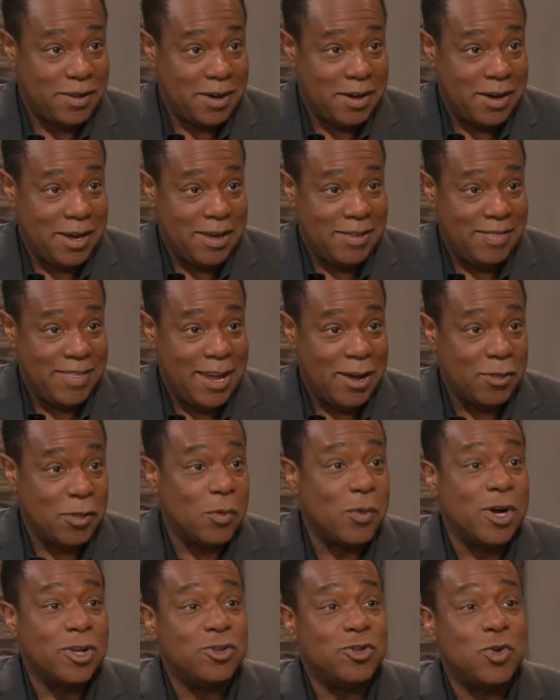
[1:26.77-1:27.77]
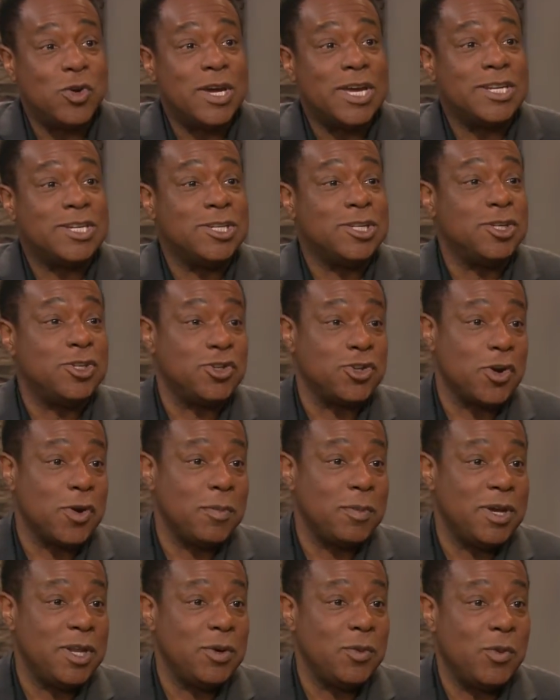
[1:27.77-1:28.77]
Uh, and they're the ones who get to
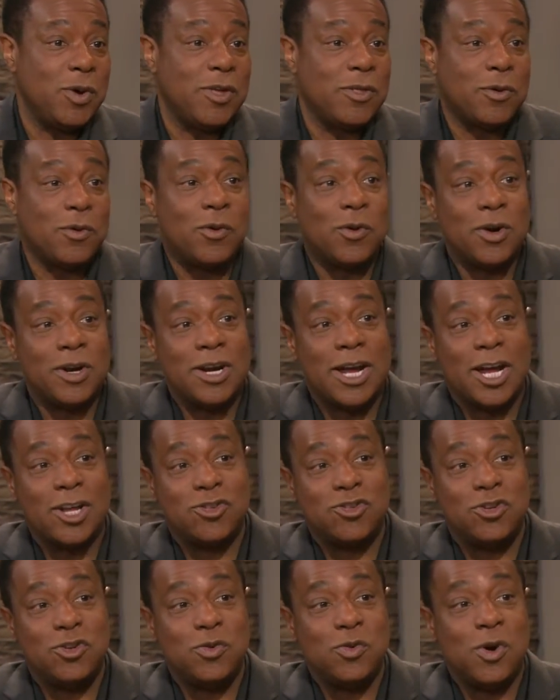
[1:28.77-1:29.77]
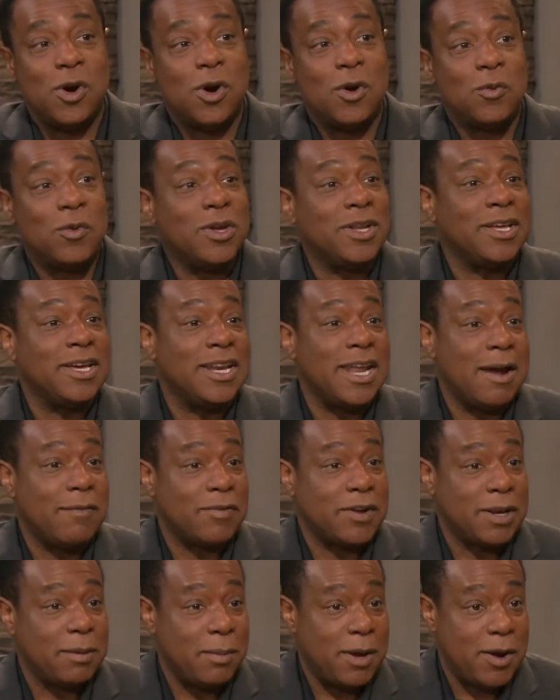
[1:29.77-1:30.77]
determine whether or not you are really an
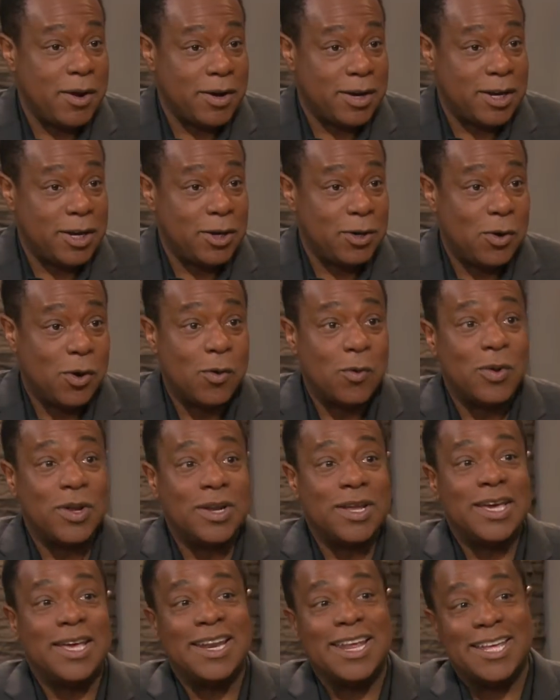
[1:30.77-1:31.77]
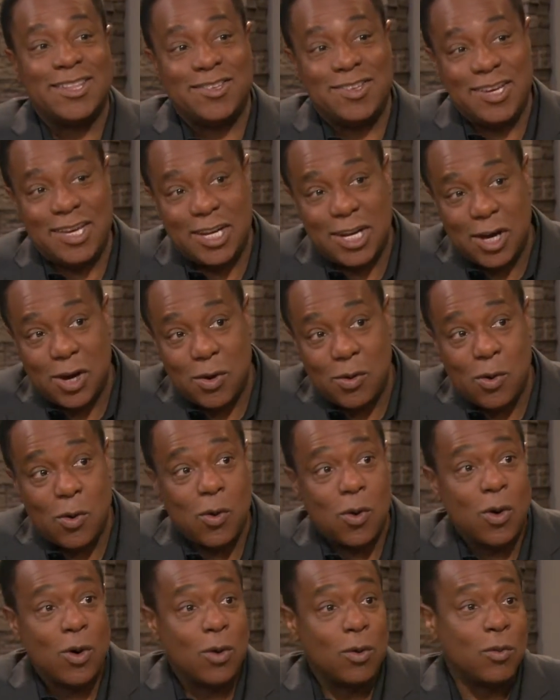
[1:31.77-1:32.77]
African American or really a Latino.
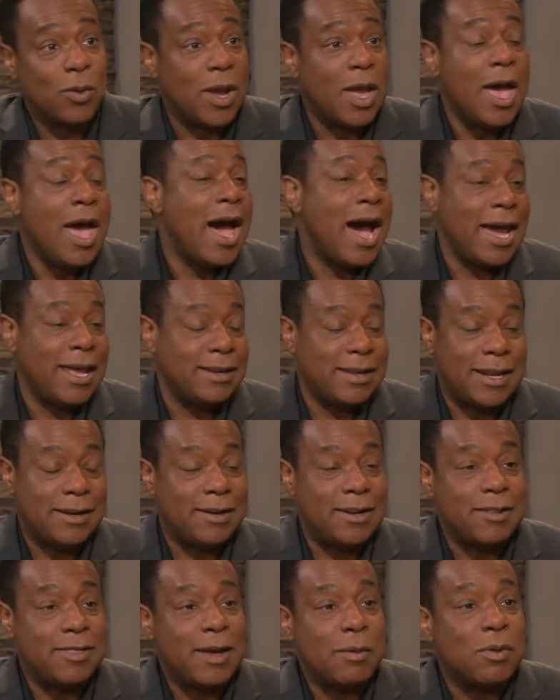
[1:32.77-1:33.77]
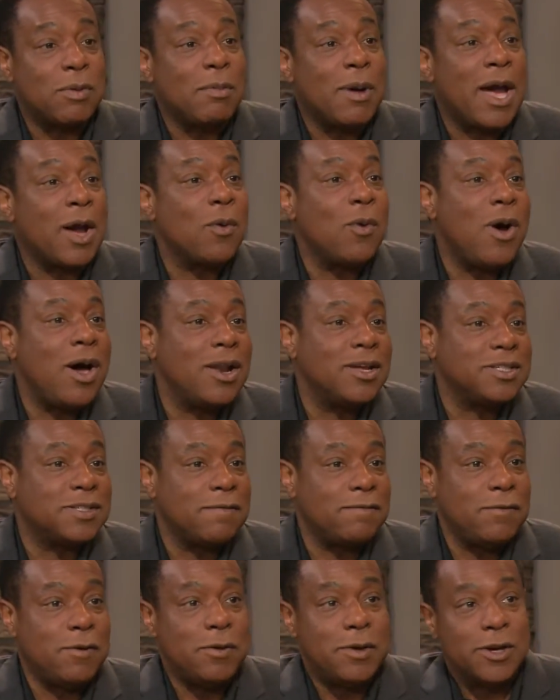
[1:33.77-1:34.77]
Or I had to thing with Mike
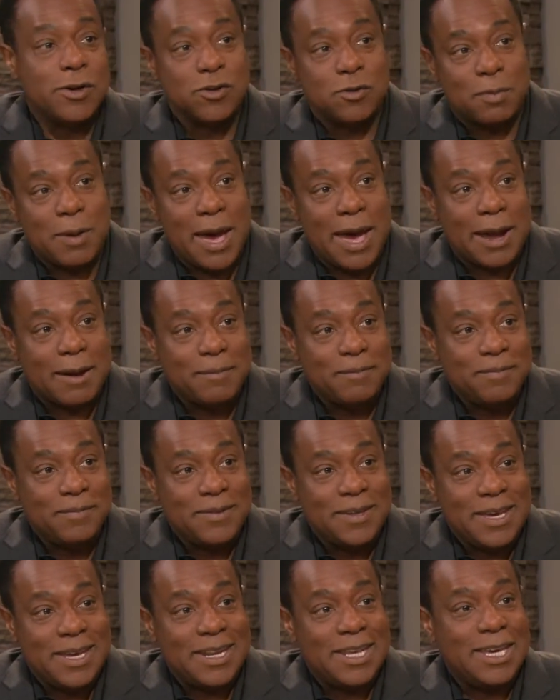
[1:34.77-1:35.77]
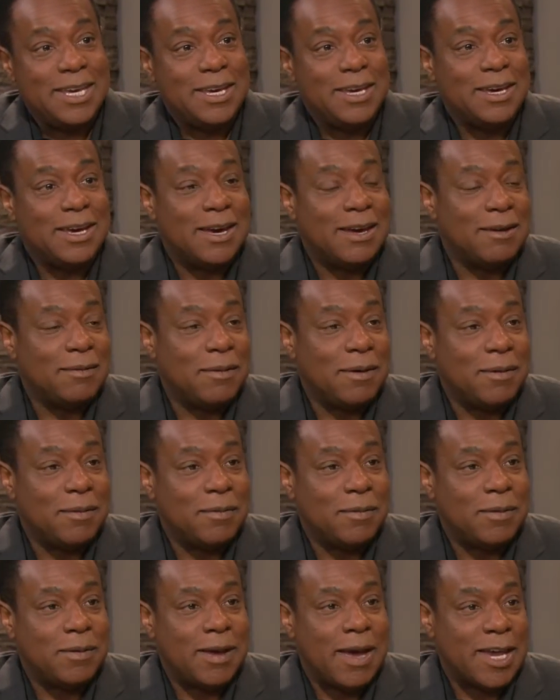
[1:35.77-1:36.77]
Wallace a few years back and he uh, uh,
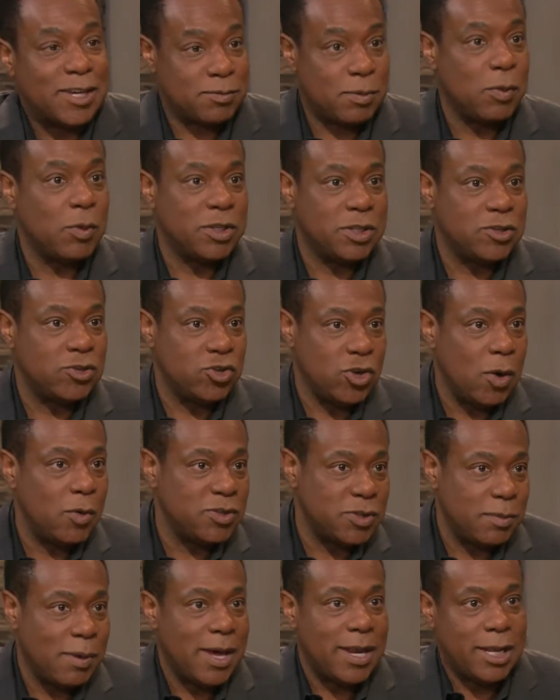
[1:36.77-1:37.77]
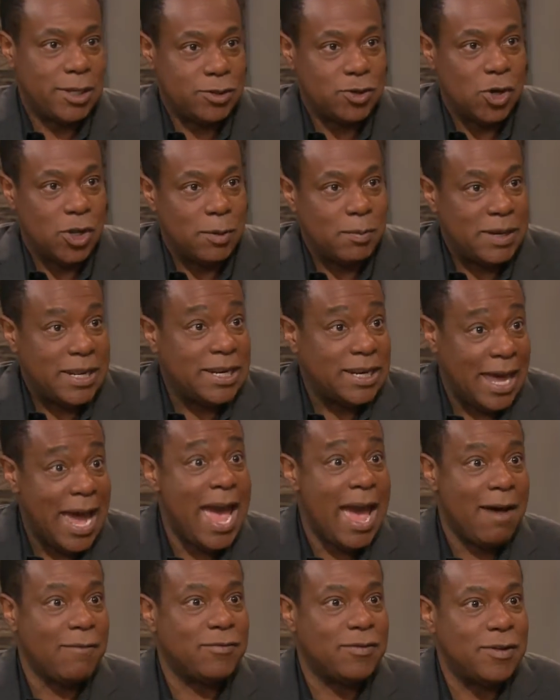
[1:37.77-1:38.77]
asked me what the show was about. I told him, and he
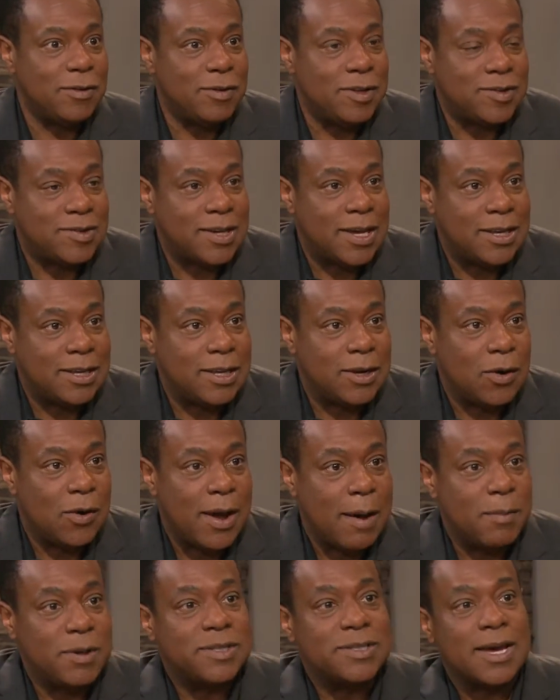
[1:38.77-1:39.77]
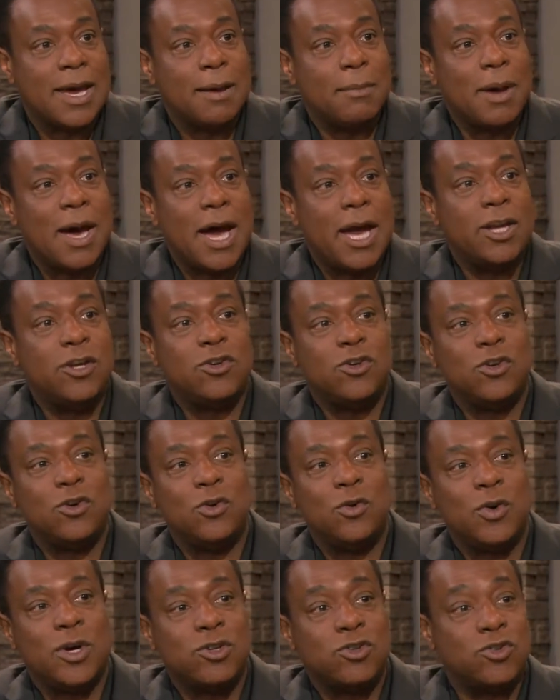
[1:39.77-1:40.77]
laughed, and he said, "You know, every time I
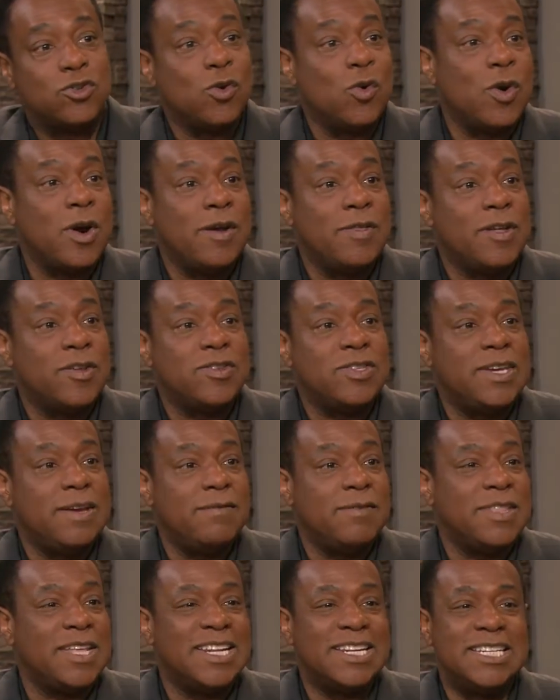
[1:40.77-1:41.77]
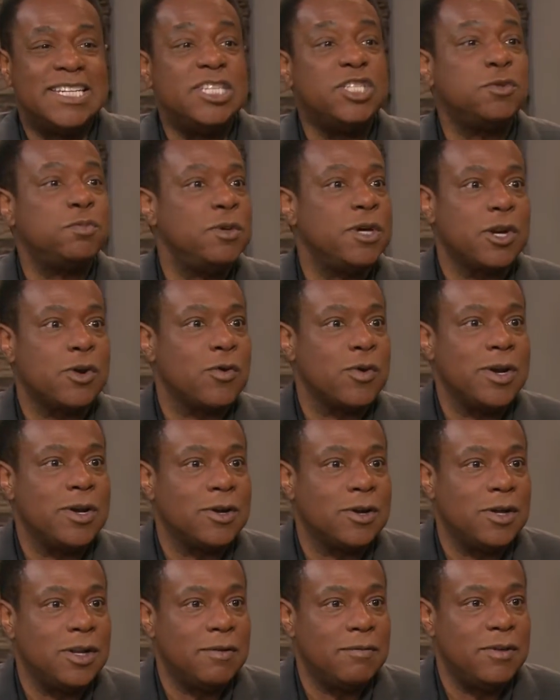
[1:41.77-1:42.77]
do a story that's even the least bit
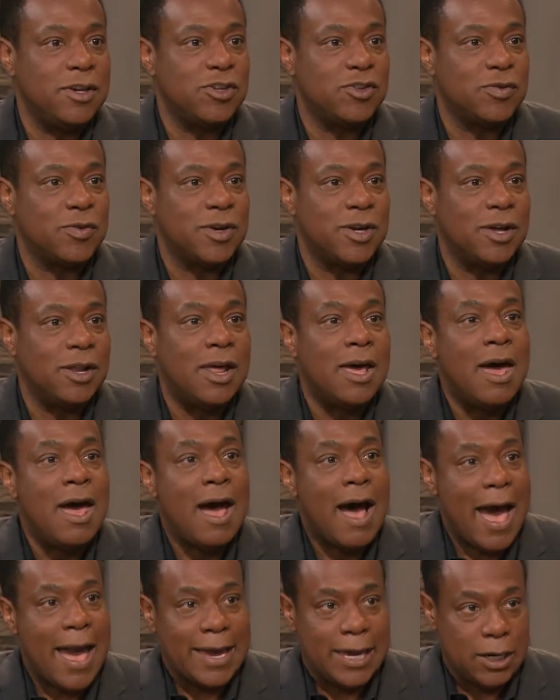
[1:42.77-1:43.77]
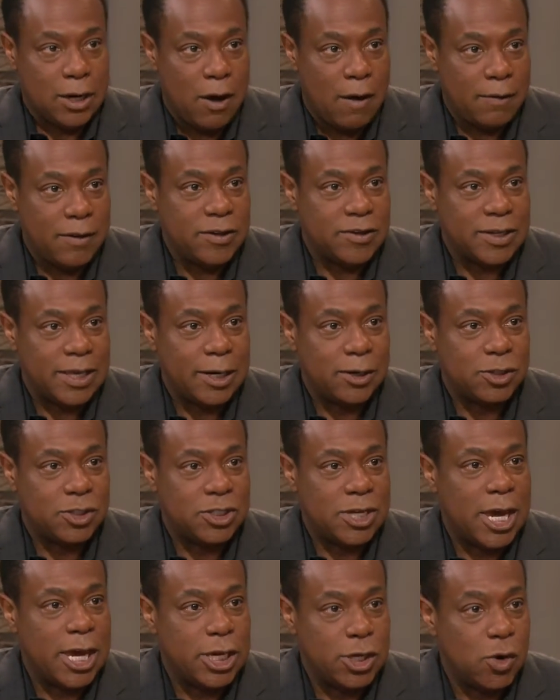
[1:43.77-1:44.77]
critical of Israel, I get all these letters
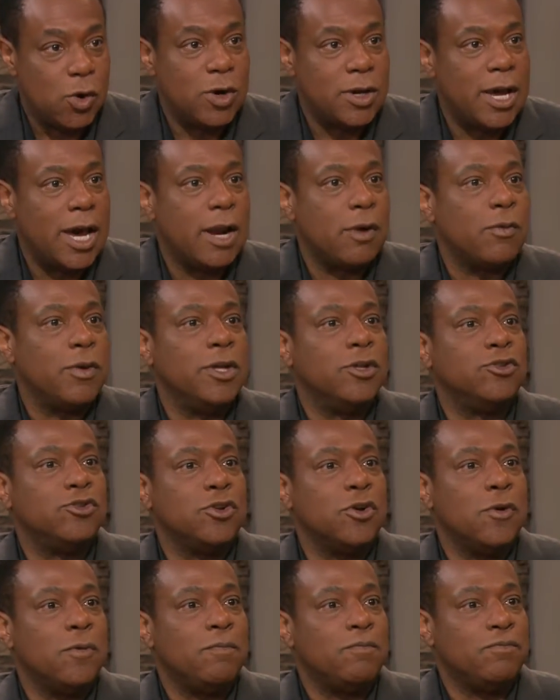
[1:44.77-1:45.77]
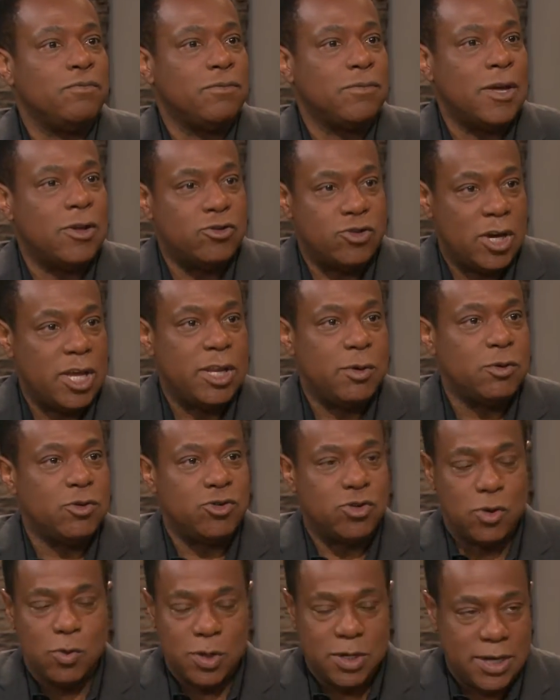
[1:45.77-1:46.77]
saying you're not a real Jew. Yeah. A
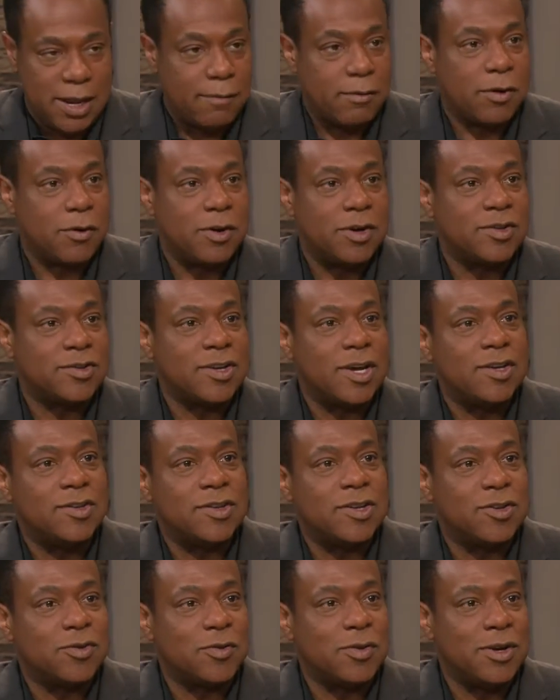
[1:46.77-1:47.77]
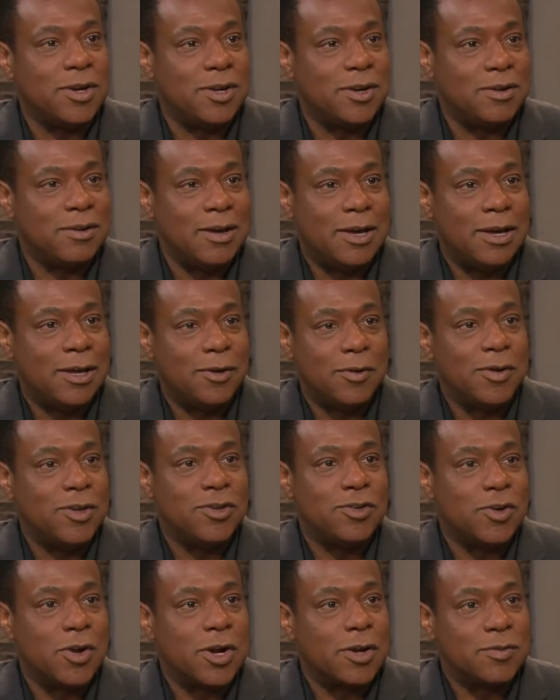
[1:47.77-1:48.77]
genuine Jew would never criticize Israel or, uh, under
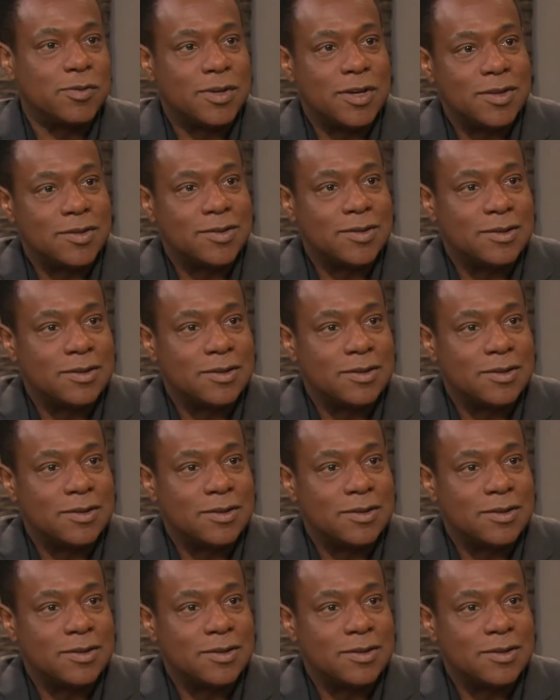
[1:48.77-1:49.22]
any circumstances."